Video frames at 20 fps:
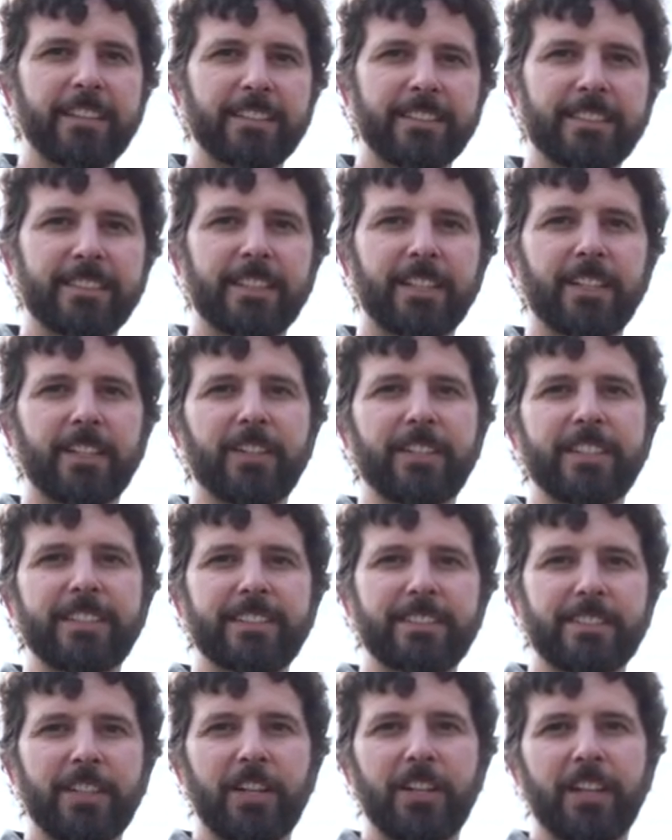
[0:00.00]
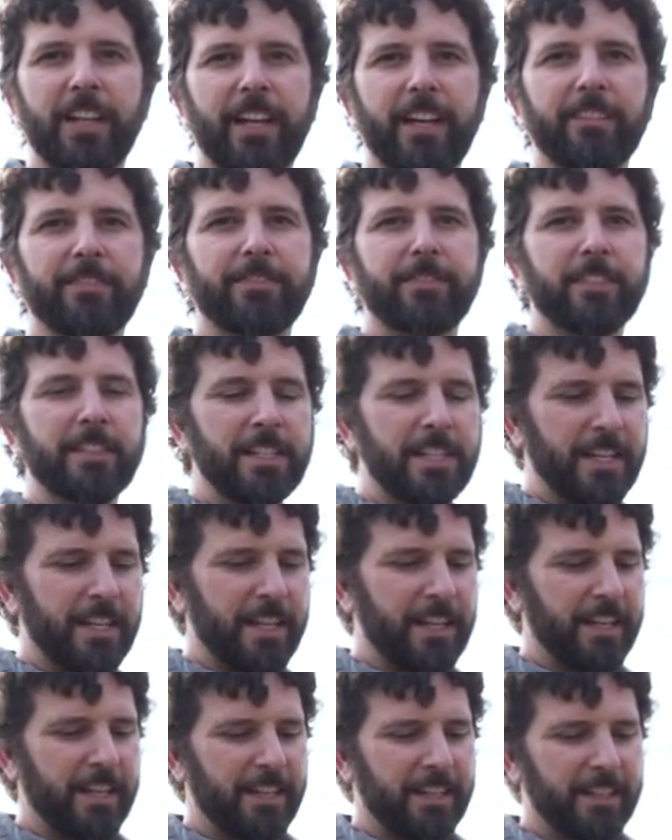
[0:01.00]
So this is our life
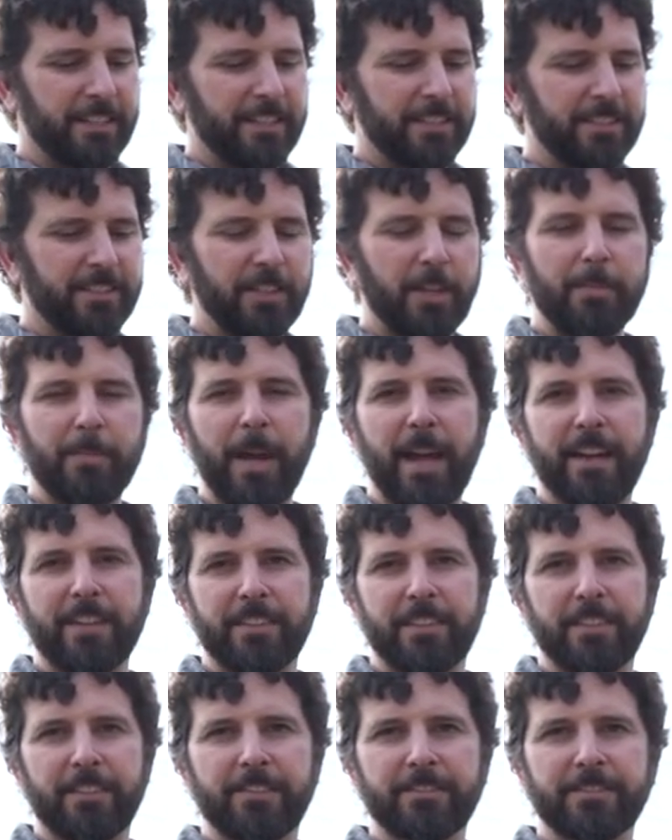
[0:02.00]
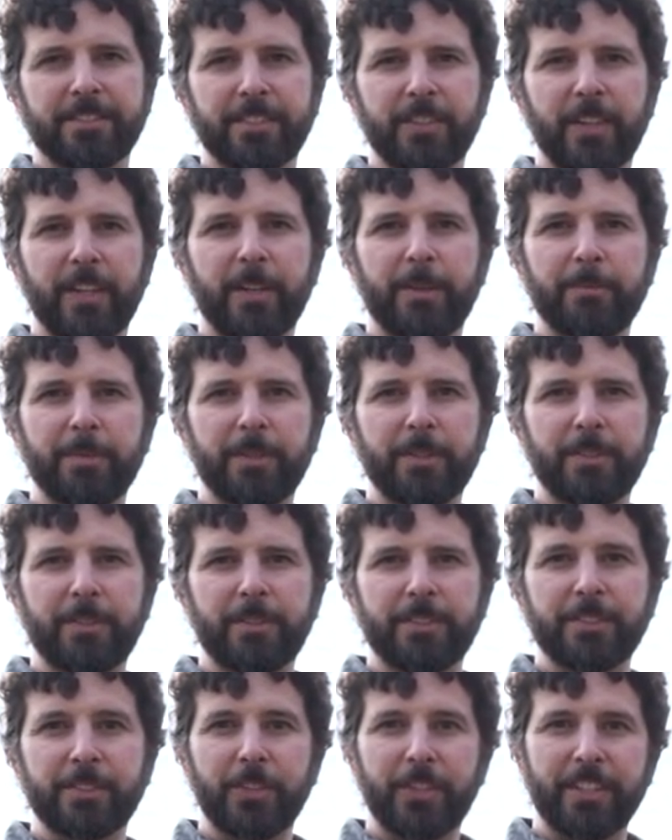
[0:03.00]
and this is our passion. So I hope you
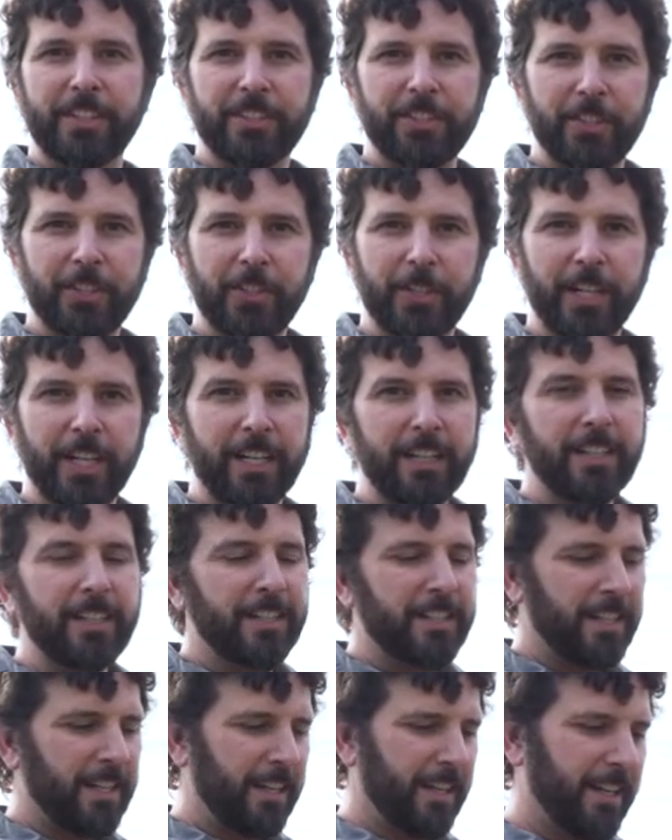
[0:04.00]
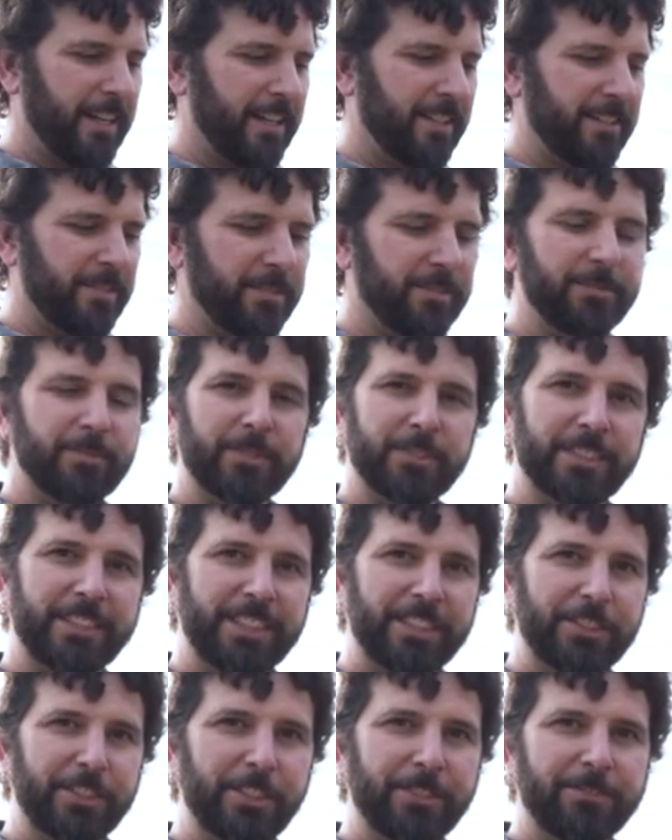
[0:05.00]
enjoy the tour and we'll
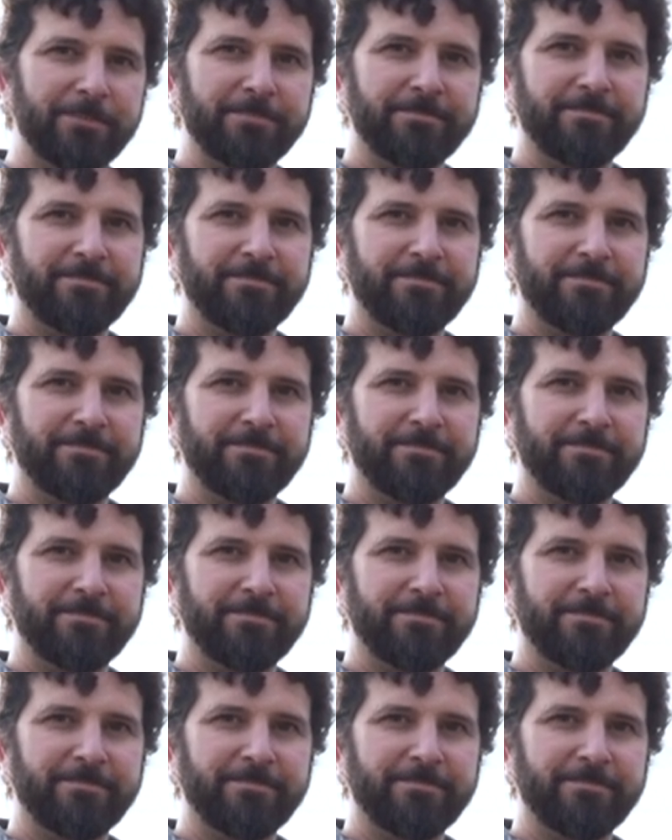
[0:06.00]
see you soon.